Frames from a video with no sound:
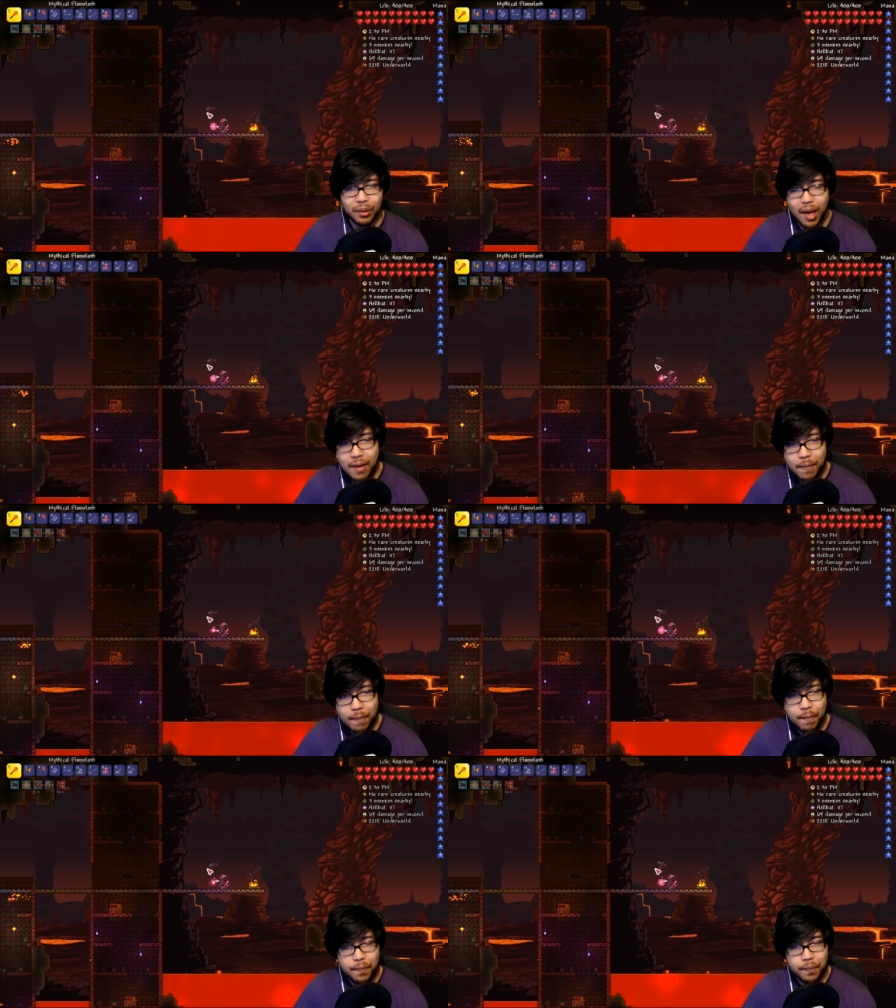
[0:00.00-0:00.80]
right?
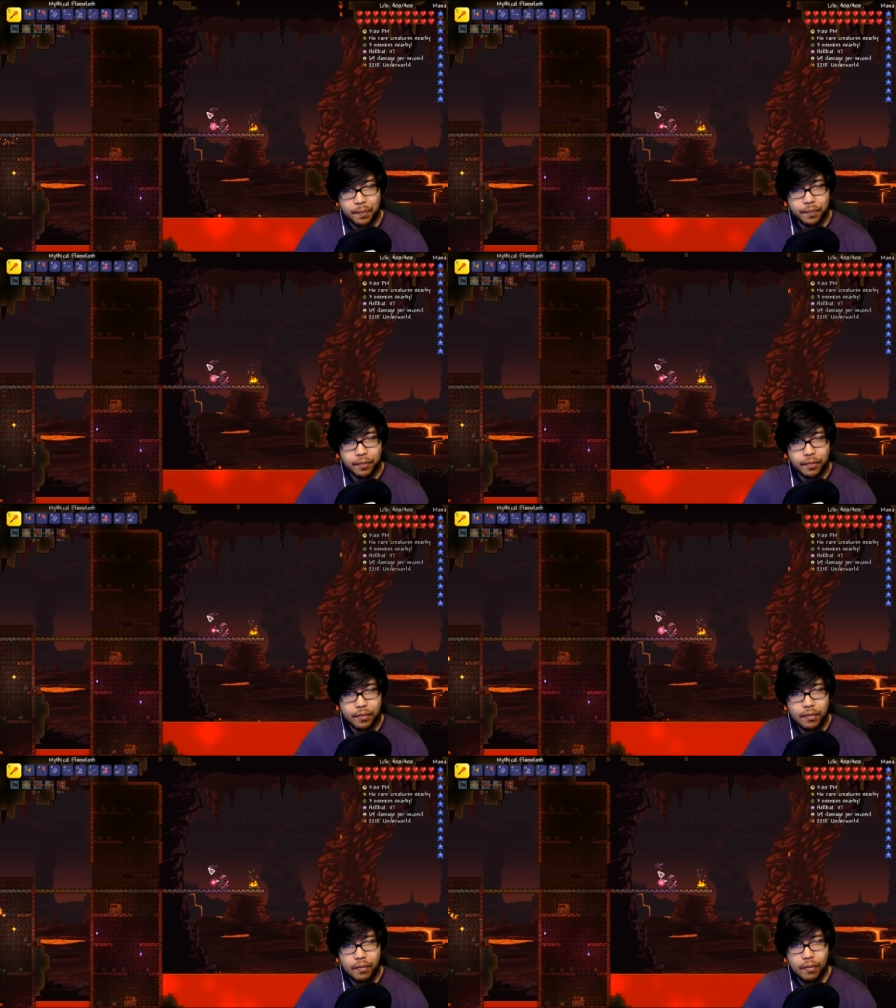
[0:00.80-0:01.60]

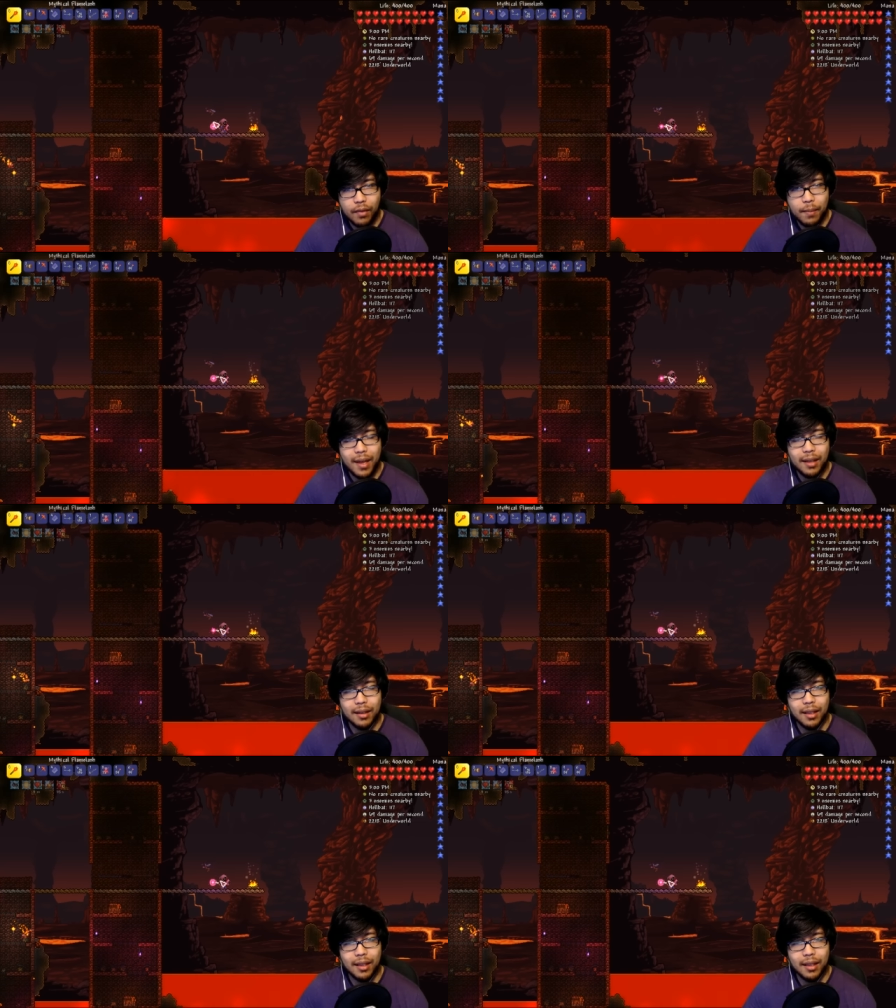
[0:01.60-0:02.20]
Man, like,